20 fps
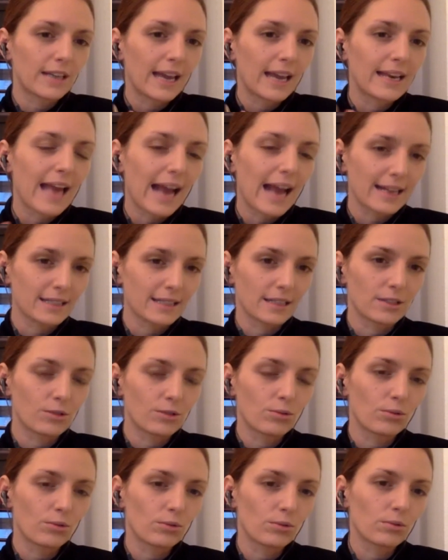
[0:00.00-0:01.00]
access
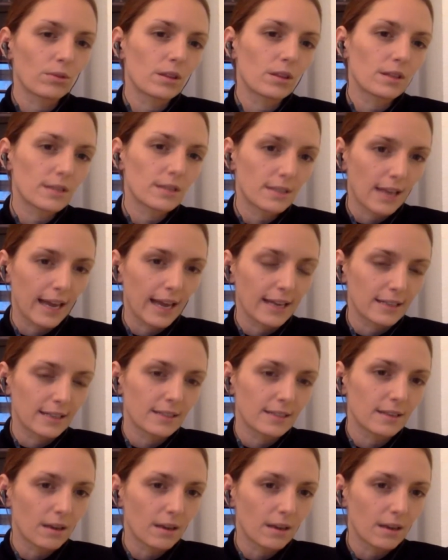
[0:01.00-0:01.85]
to state